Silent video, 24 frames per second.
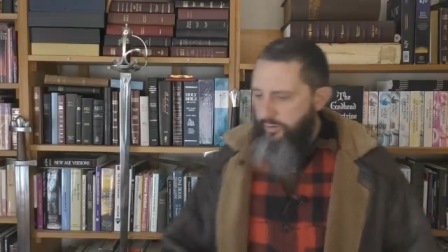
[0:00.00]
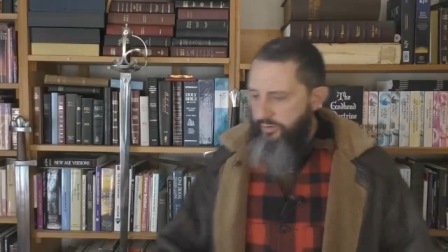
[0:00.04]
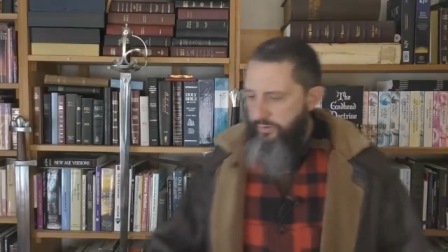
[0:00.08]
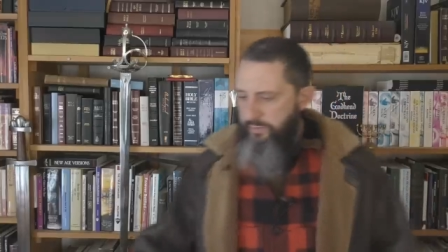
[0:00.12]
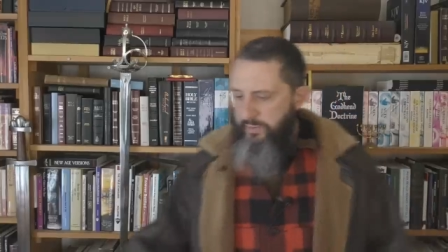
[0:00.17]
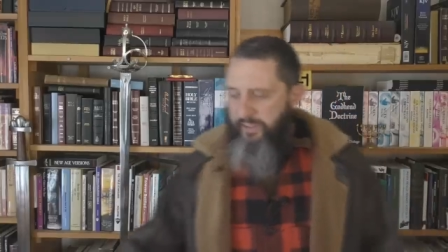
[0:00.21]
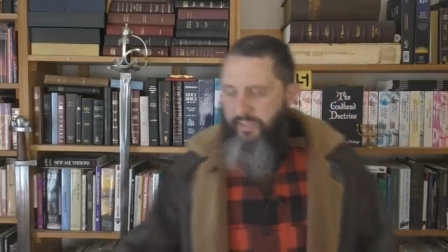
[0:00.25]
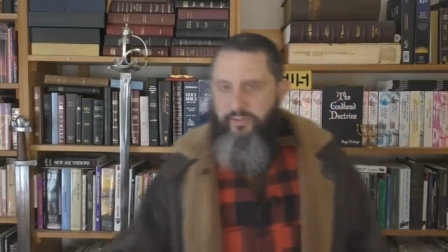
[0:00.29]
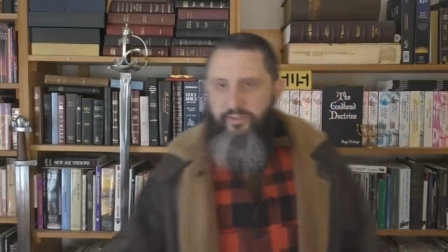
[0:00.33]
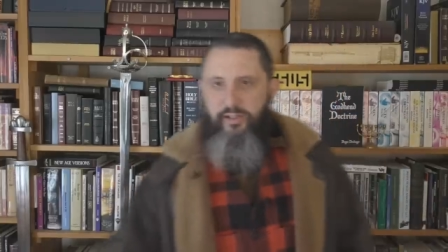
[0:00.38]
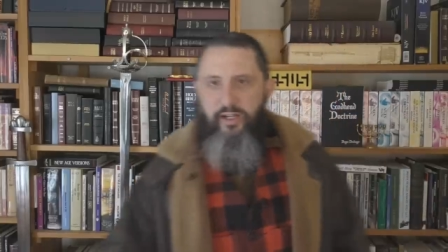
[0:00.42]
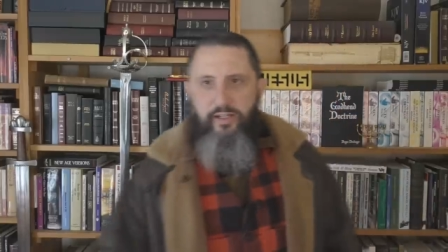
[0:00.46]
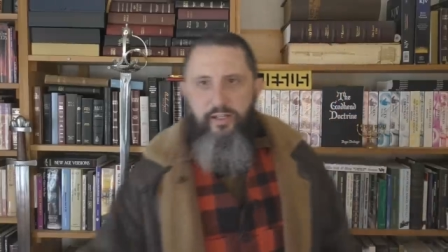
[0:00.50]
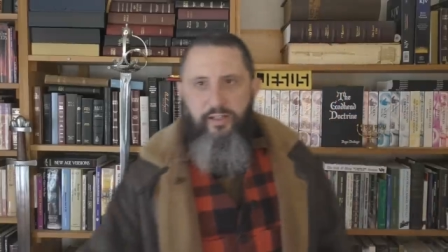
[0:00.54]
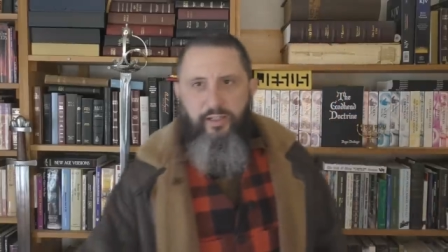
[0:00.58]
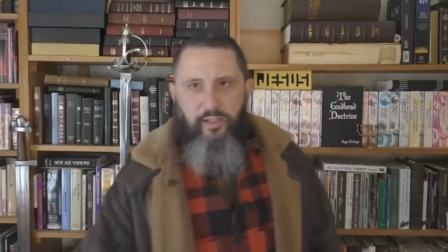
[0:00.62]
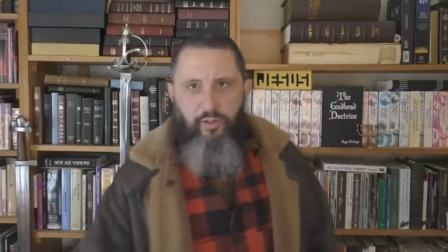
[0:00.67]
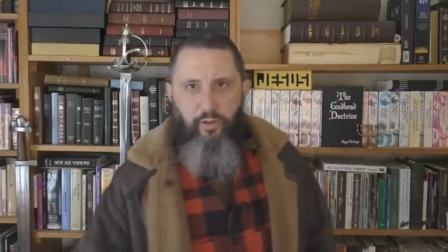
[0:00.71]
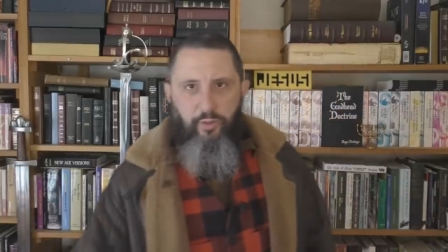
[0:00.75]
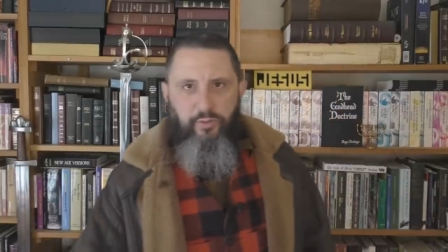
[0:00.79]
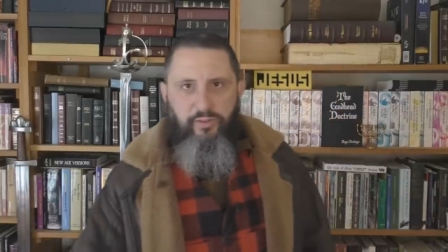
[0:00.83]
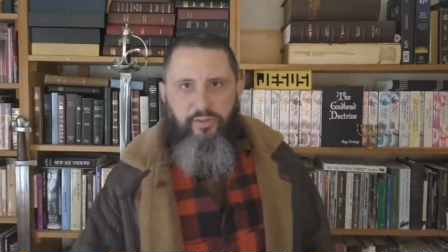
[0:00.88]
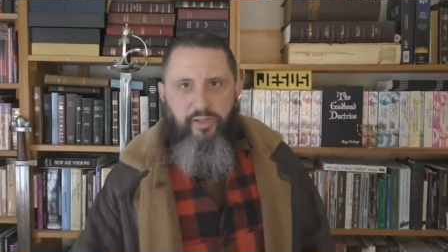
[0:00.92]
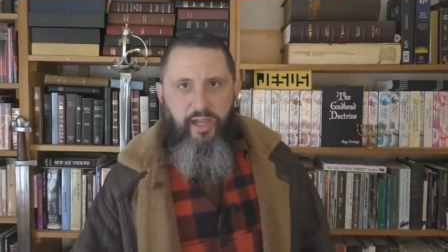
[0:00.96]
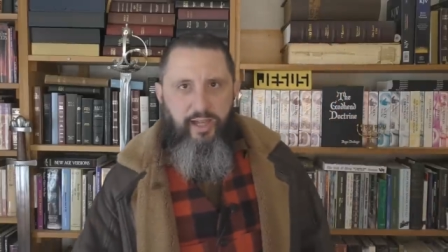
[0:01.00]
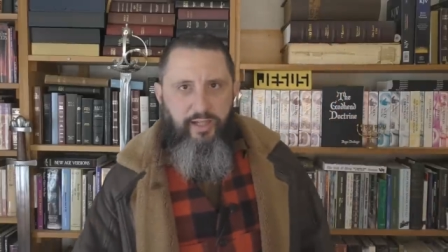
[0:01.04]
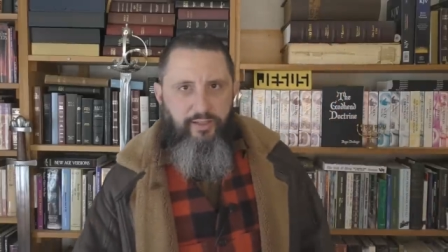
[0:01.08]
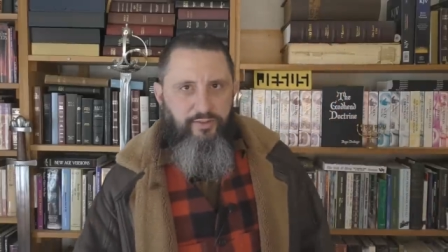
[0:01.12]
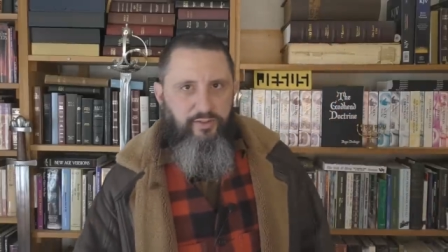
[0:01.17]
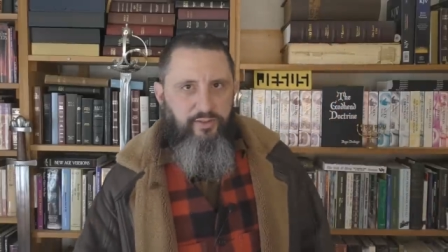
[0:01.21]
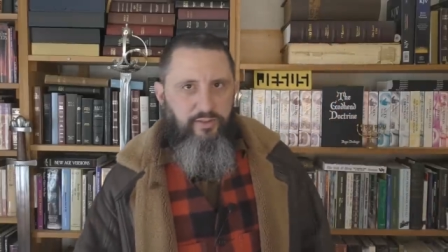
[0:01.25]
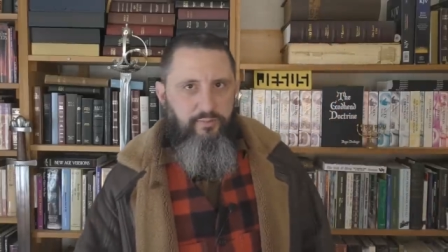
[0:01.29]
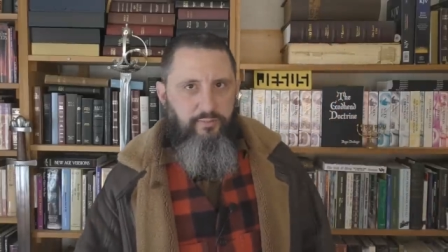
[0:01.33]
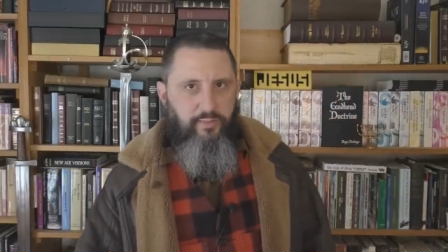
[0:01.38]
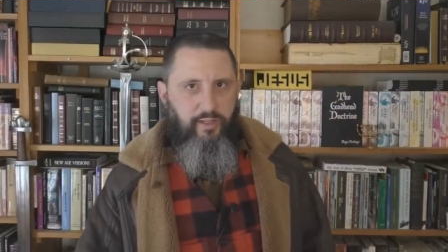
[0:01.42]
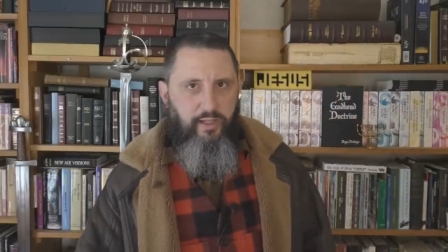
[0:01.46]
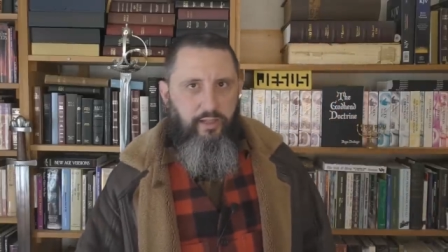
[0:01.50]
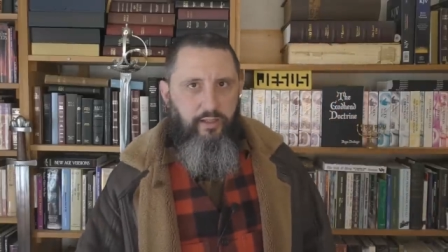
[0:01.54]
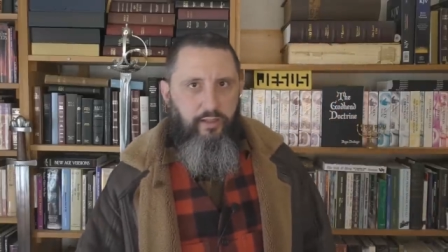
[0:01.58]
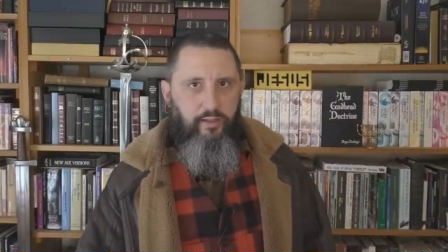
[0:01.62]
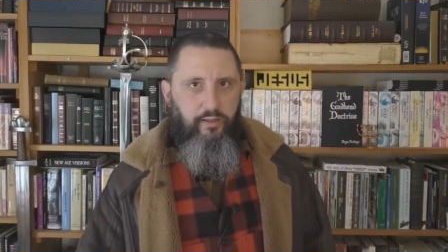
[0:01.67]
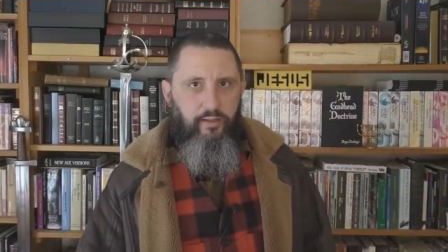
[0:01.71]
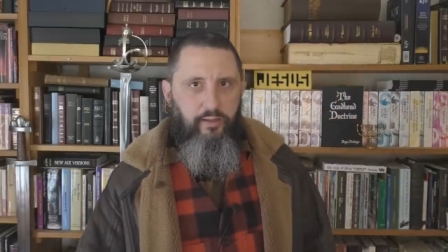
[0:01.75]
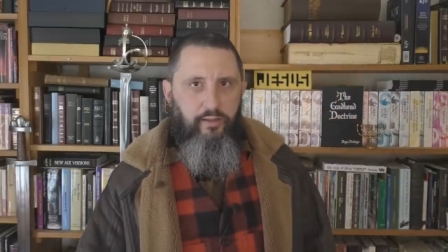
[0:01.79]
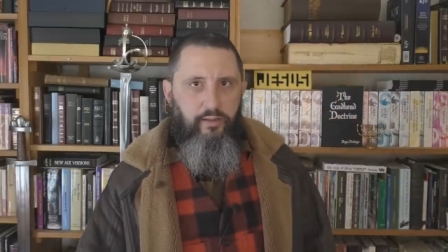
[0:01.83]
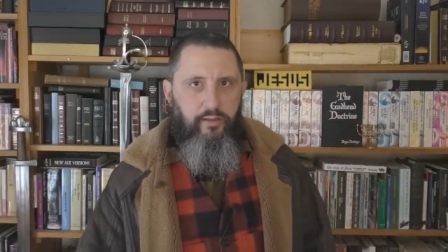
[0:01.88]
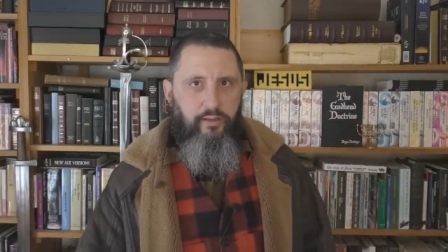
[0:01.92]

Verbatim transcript: it was being done in the Old Testament